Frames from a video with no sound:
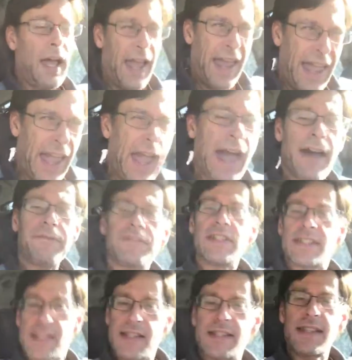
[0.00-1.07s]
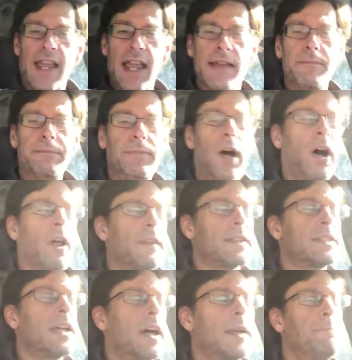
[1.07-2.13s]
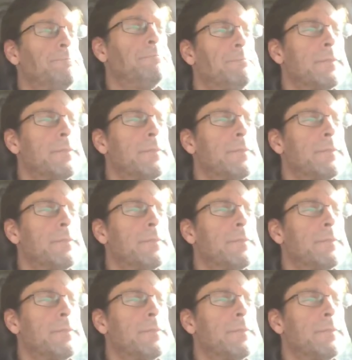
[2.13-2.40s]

Half is the same all the time.